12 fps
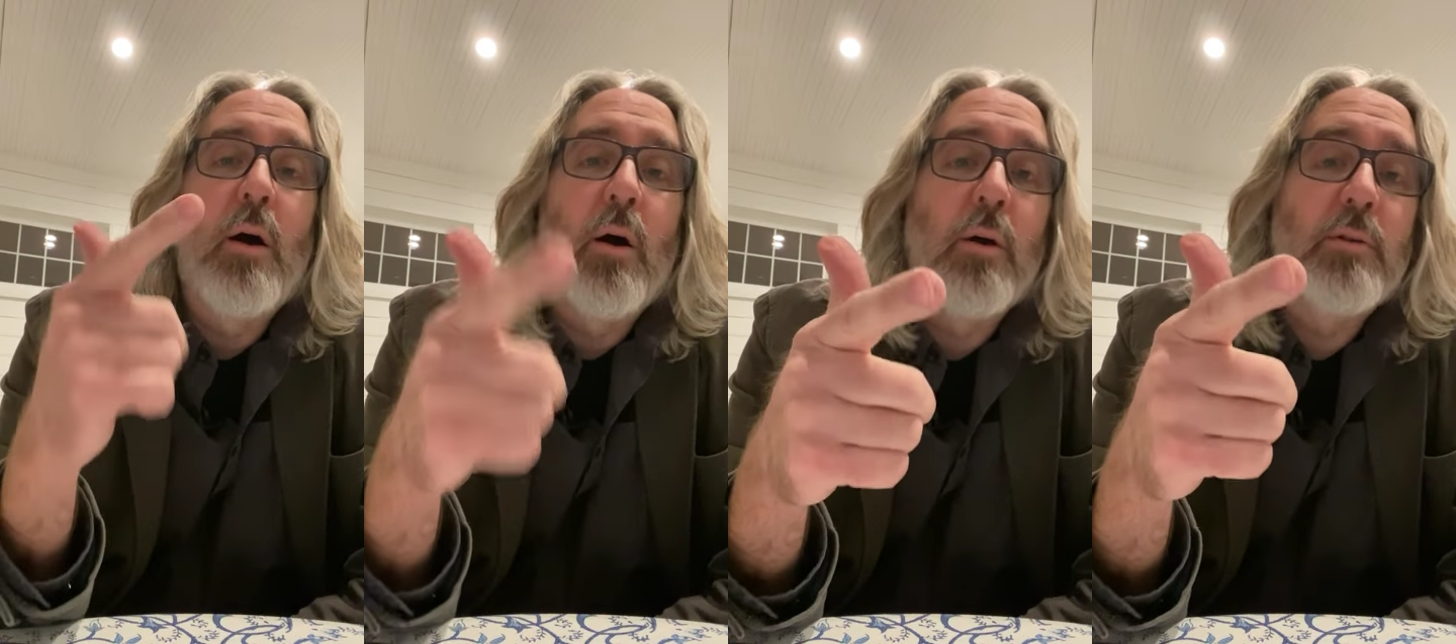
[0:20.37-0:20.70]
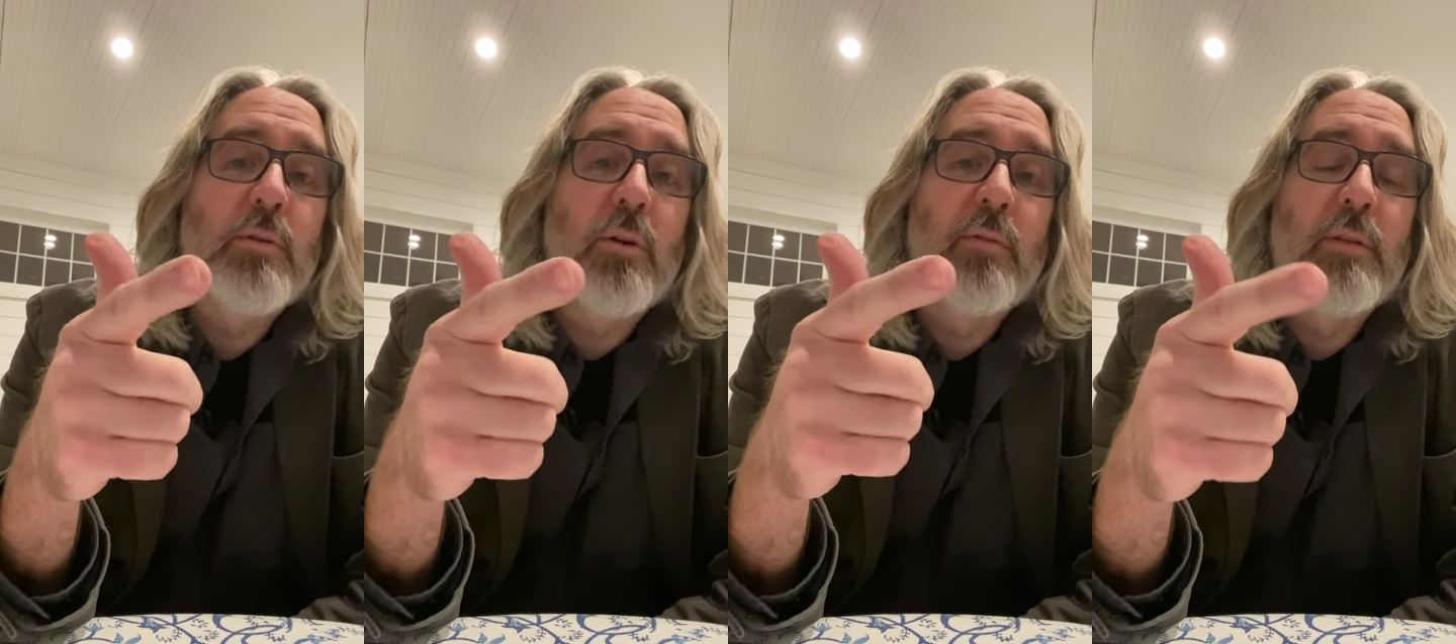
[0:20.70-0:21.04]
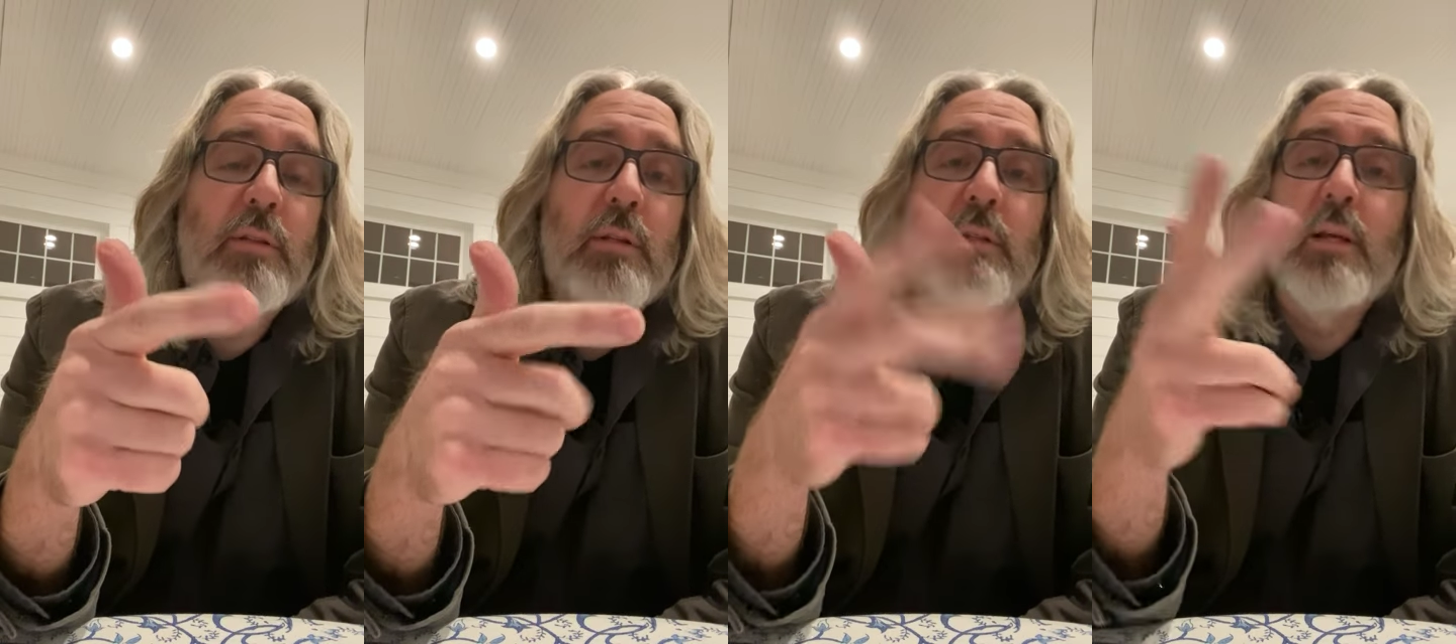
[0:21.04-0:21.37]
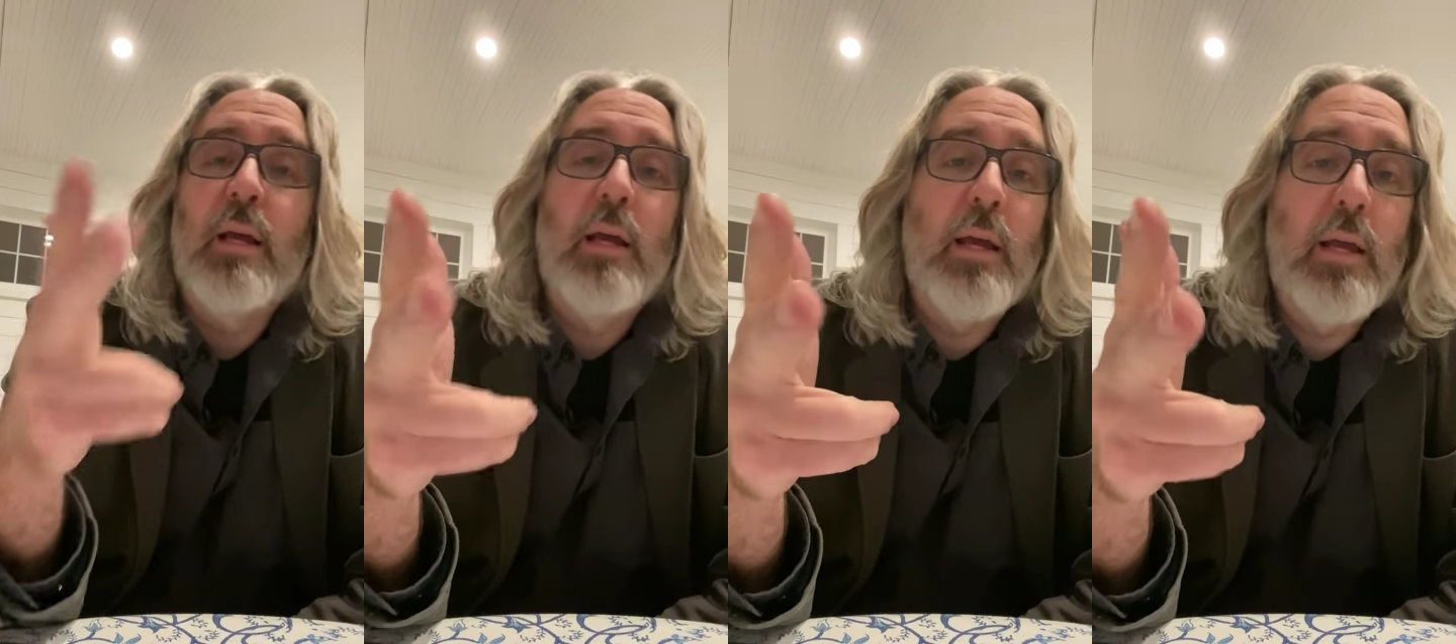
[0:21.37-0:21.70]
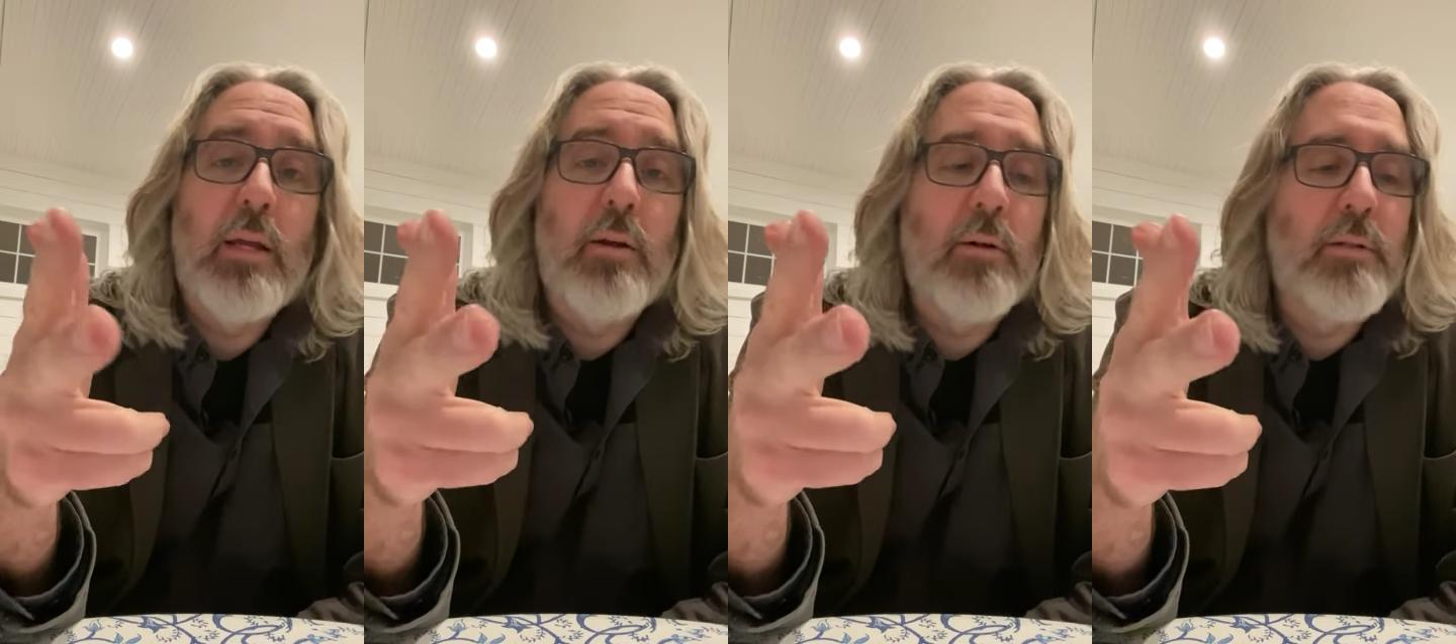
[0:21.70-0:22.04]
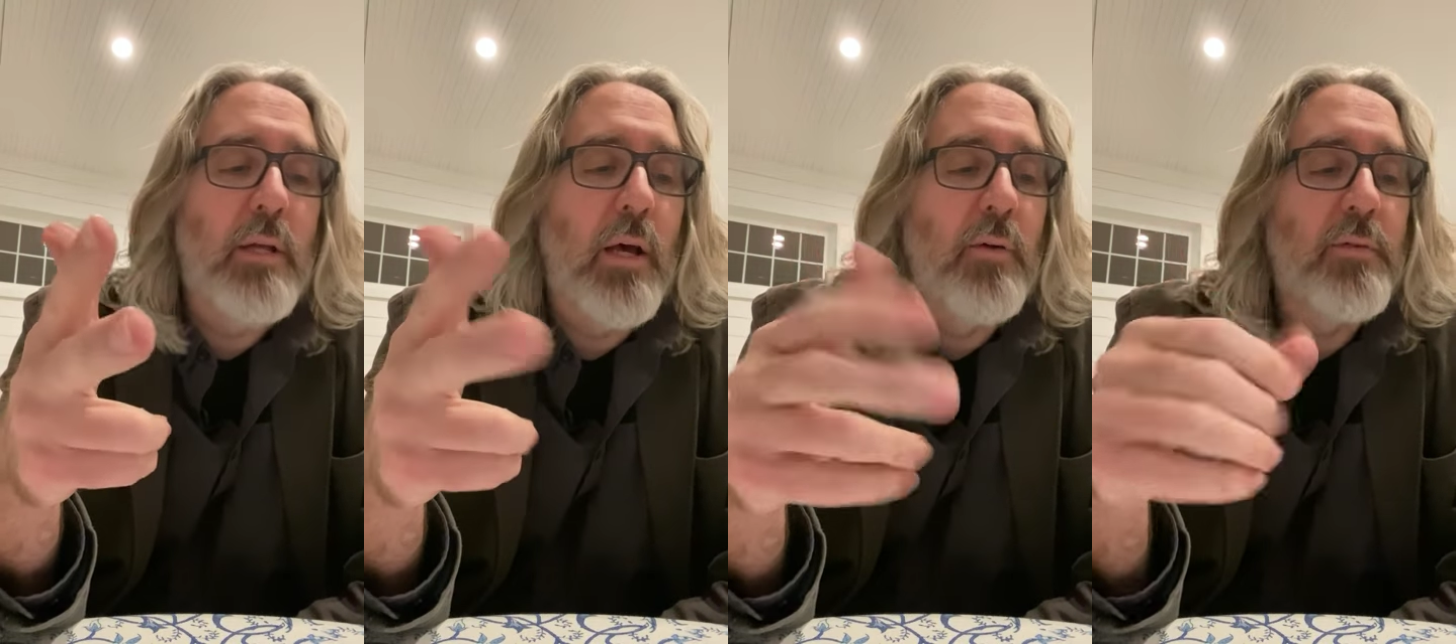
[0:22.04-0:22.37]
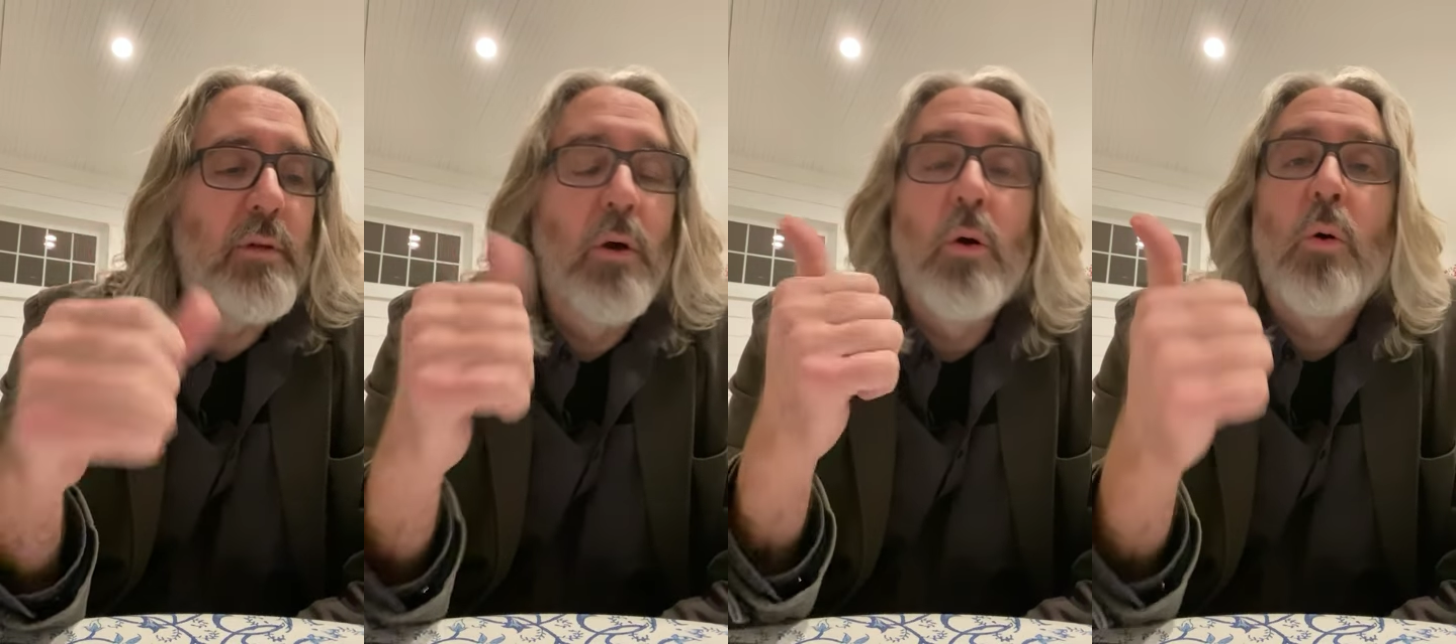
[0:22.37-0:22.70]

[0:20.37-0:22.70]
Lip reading: our services, and ourselves.